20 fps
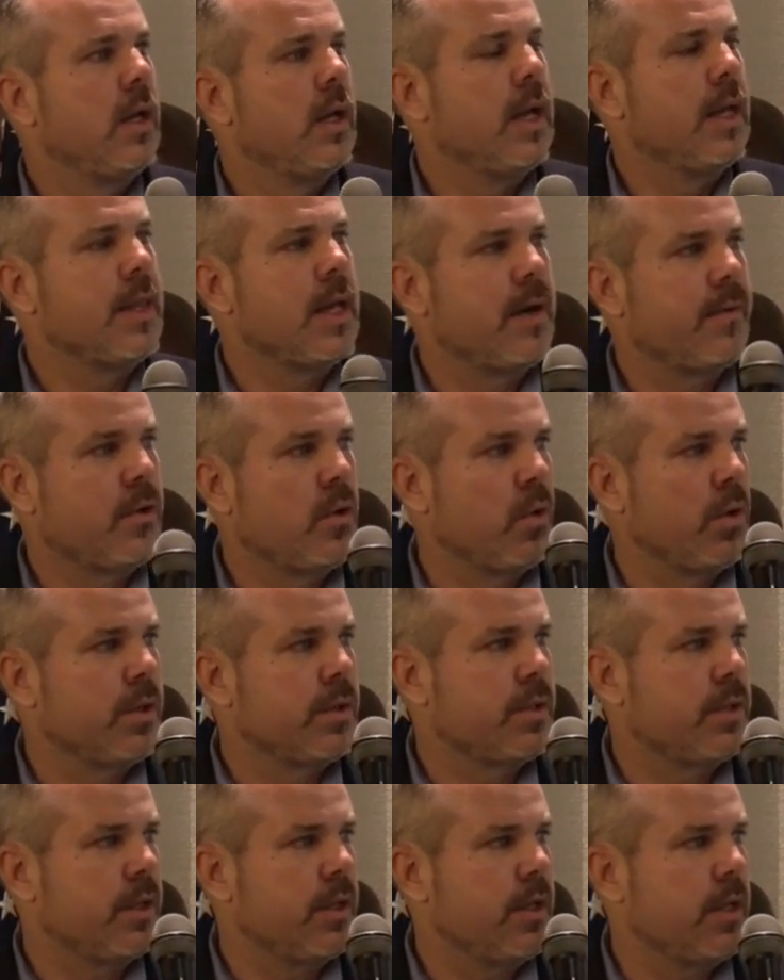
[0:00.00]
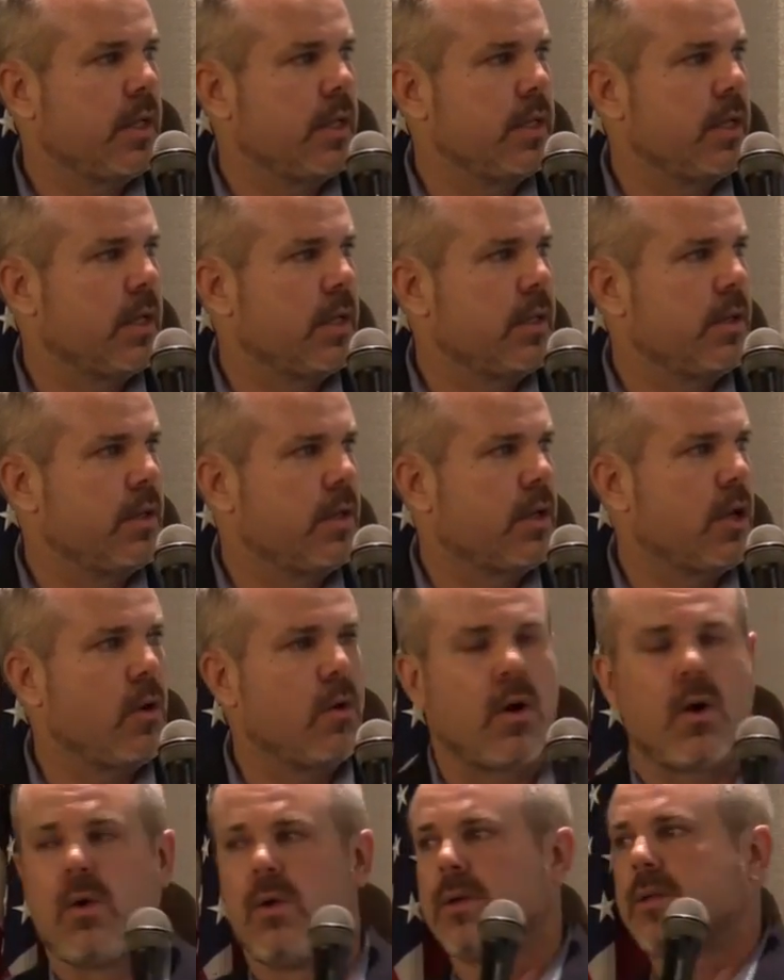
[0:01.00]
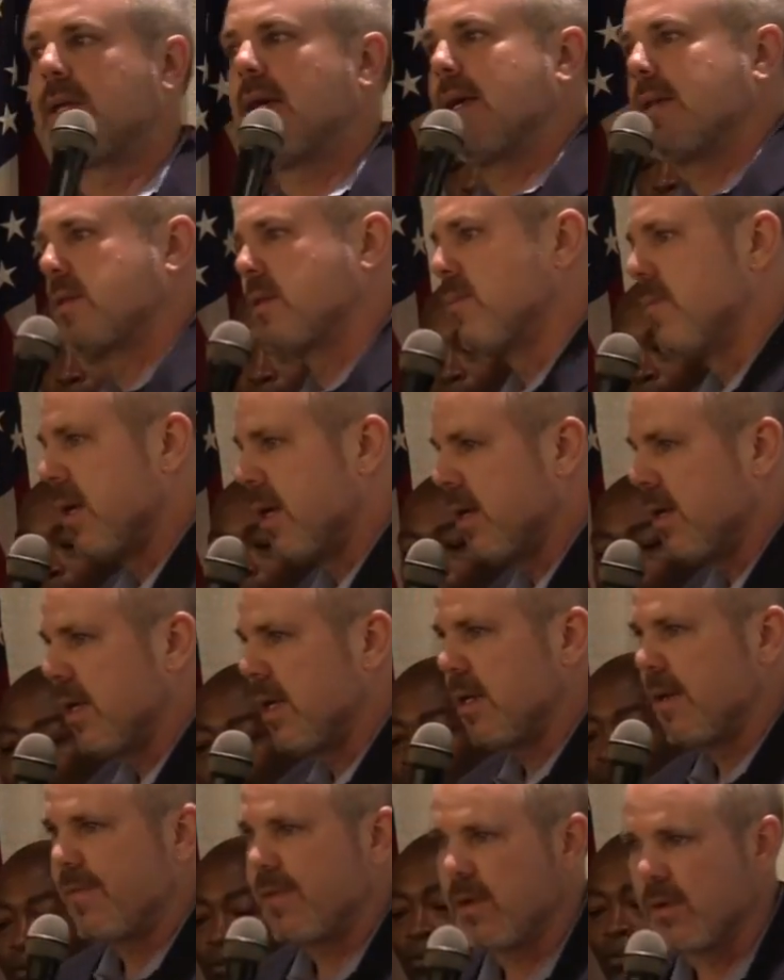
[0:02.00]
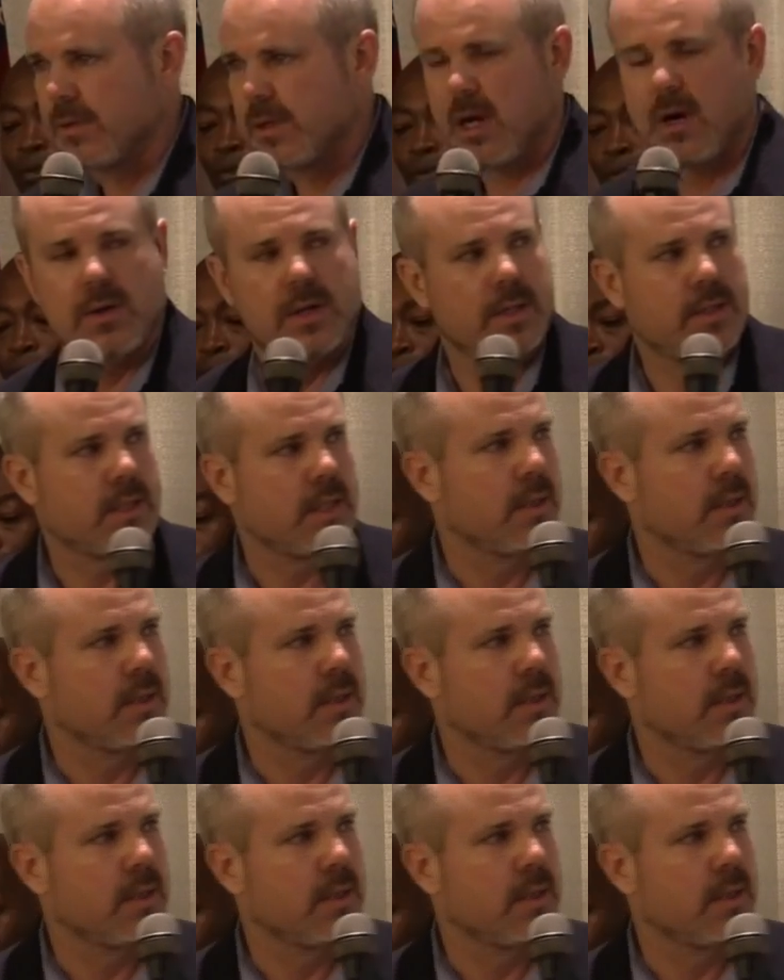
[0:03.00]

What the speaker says: And then, of course, you go Old Testament, and if you'll notice